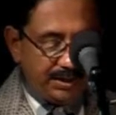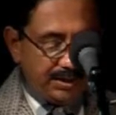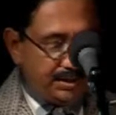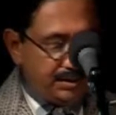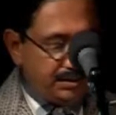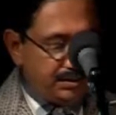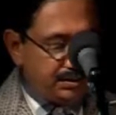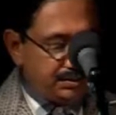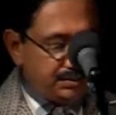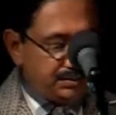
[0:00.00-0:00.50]

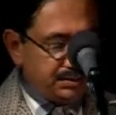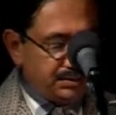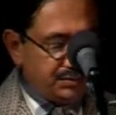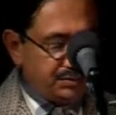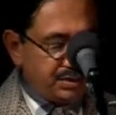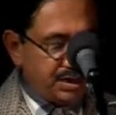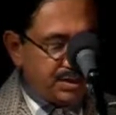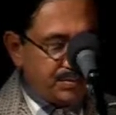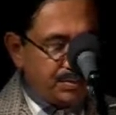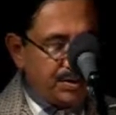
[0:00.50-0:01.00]
In the
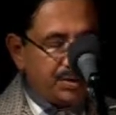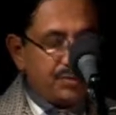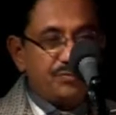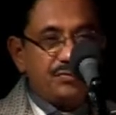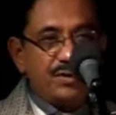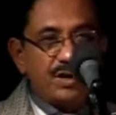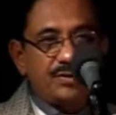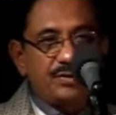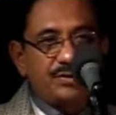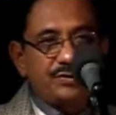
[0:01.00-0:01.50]
beginning,
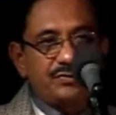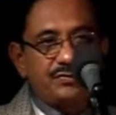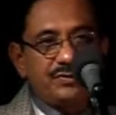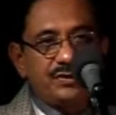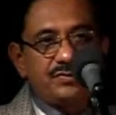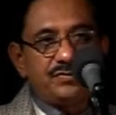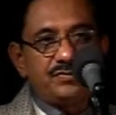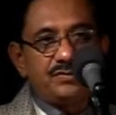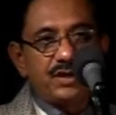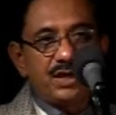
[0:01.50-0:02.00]
this
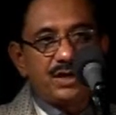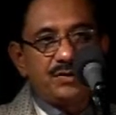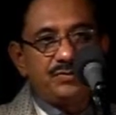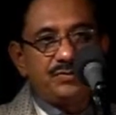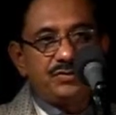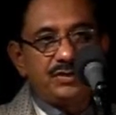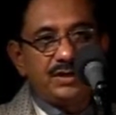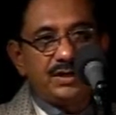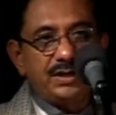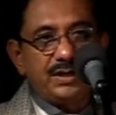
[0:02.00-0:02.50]
happened five or
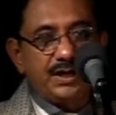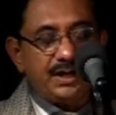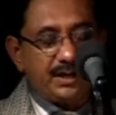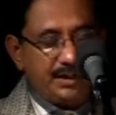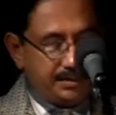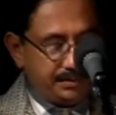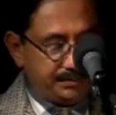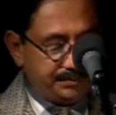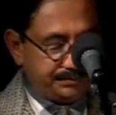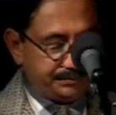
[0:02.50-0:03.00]
six
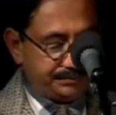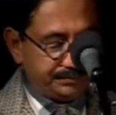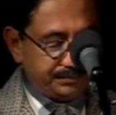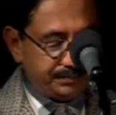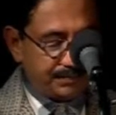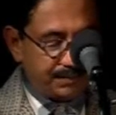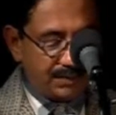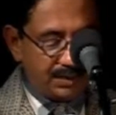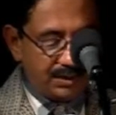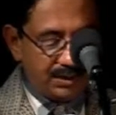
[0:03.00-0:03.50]
times in a
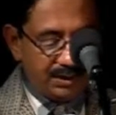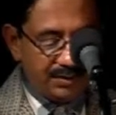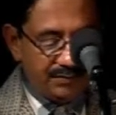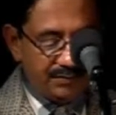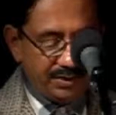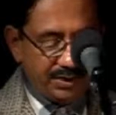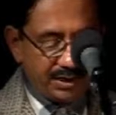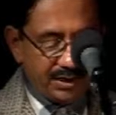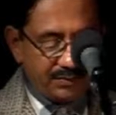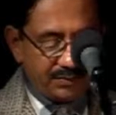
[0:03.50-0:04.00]
day.
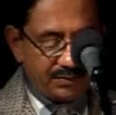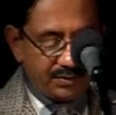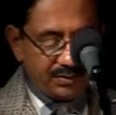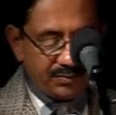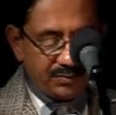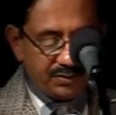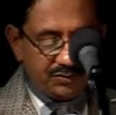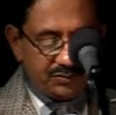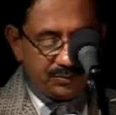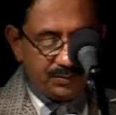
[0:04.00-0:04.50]

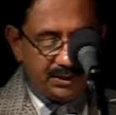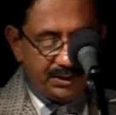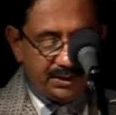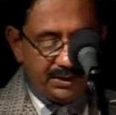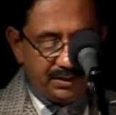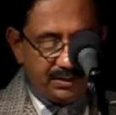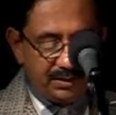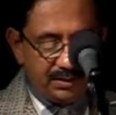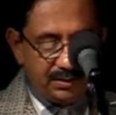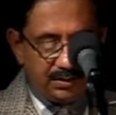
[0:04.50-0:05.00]
Even
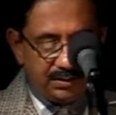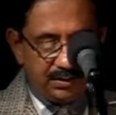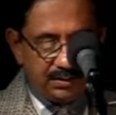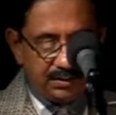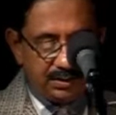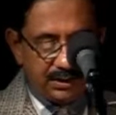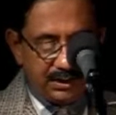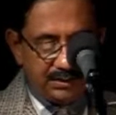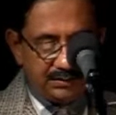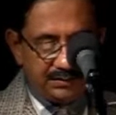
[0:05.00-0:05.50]
after much
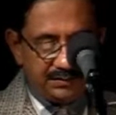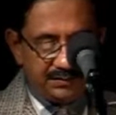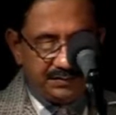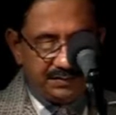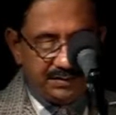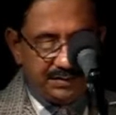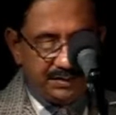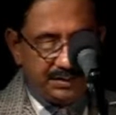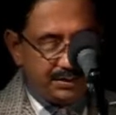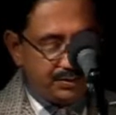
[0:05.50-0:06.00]
bleeding,
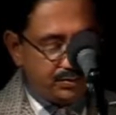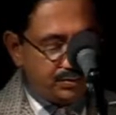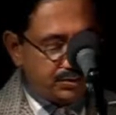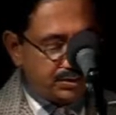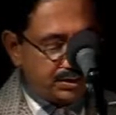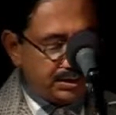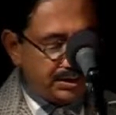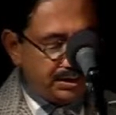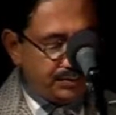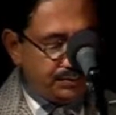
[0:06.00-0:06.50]

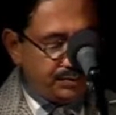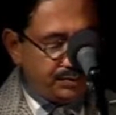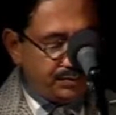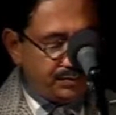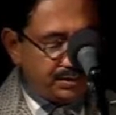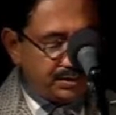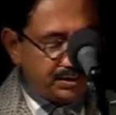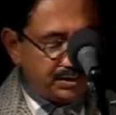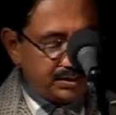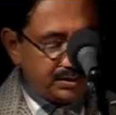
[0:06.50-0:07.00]
Gandhiji did
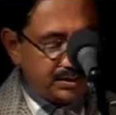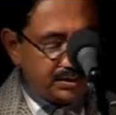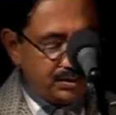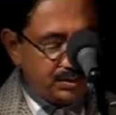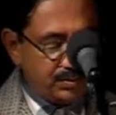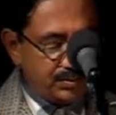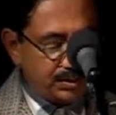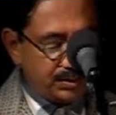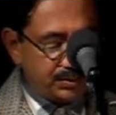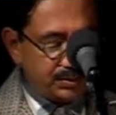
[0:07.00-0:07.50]
not leave
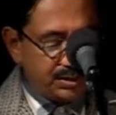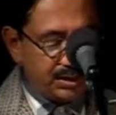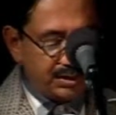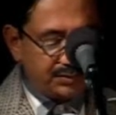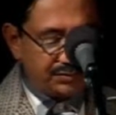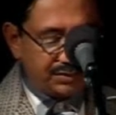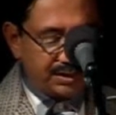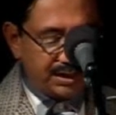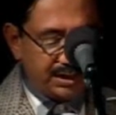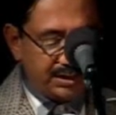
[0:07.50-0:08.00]
the work.
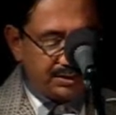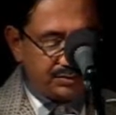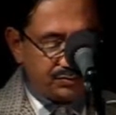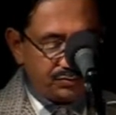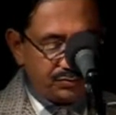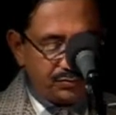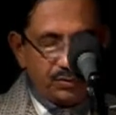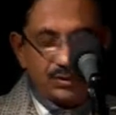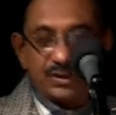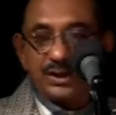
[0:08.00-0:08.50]

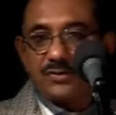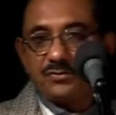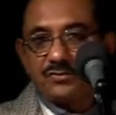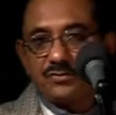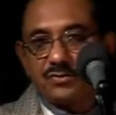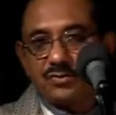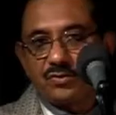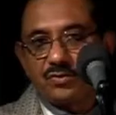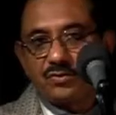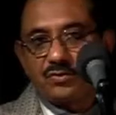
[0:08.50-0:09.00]
Prabhudas
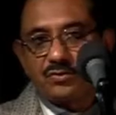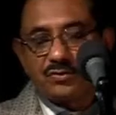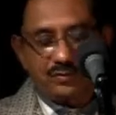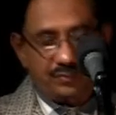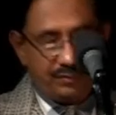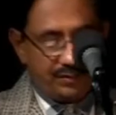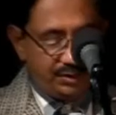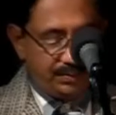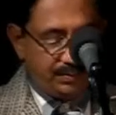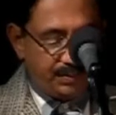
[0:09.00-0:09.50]
writes, "What a
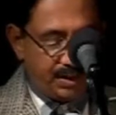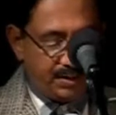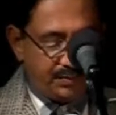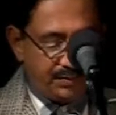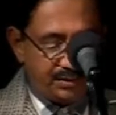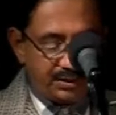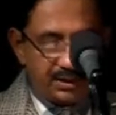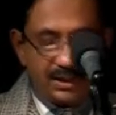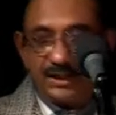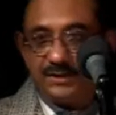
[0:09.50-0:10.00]
strong
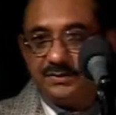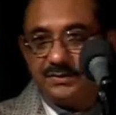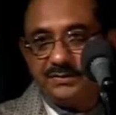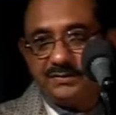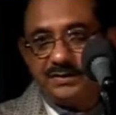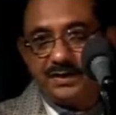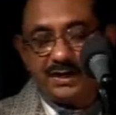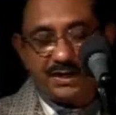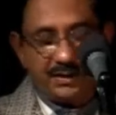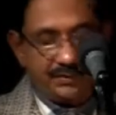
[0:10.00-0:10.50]

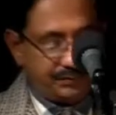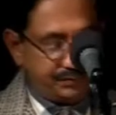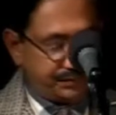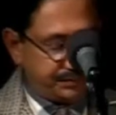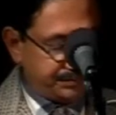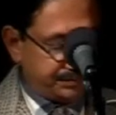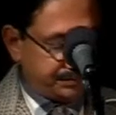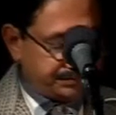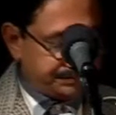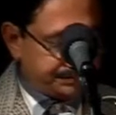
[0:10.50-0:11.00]
willpower
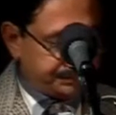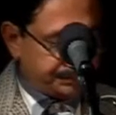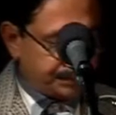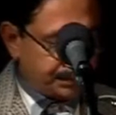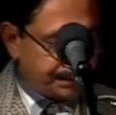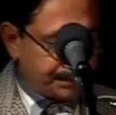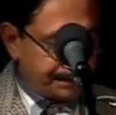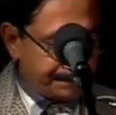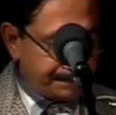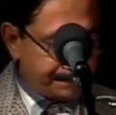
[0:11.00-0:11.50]
Gandhiji
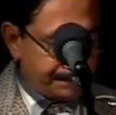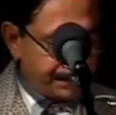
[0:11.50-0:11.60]
has."